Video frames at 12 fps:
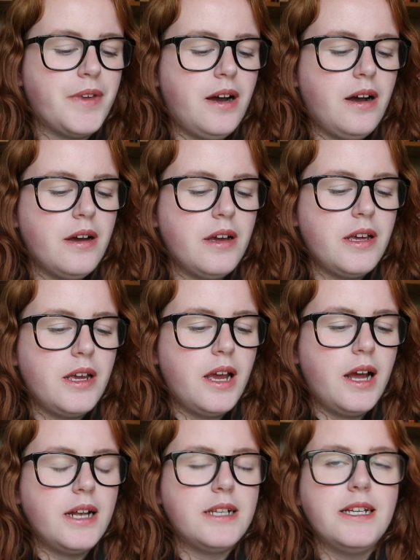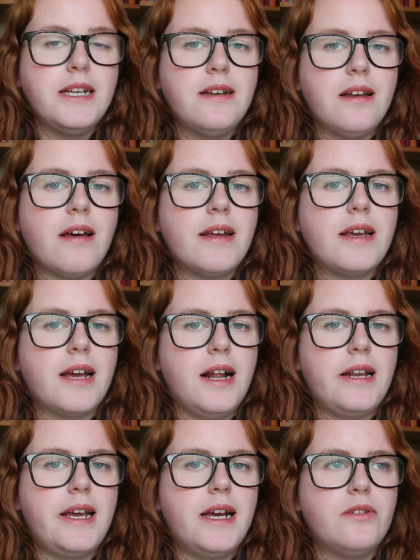I did like
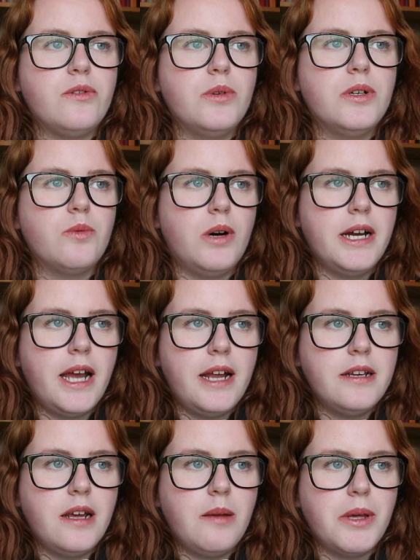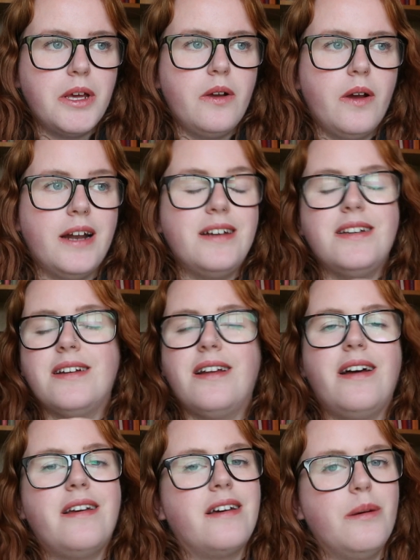Ali Hazelwood's YA debut, and I did
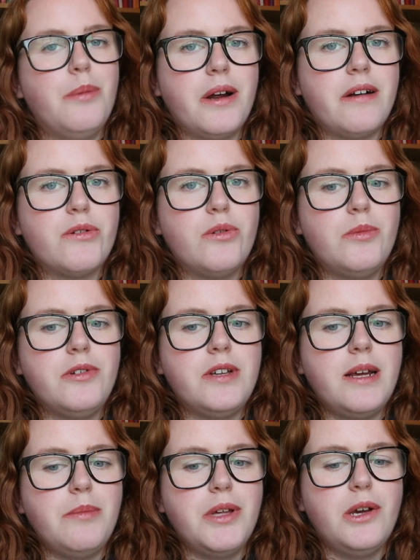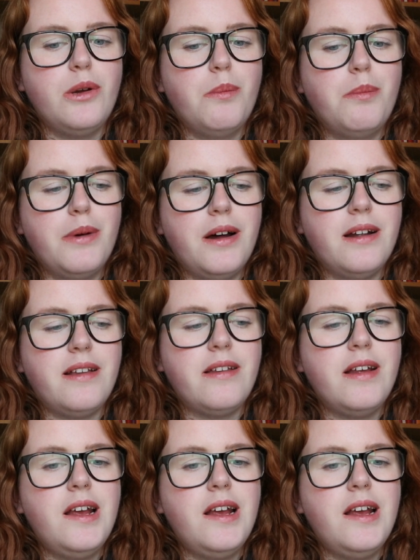like her paranormal debut, but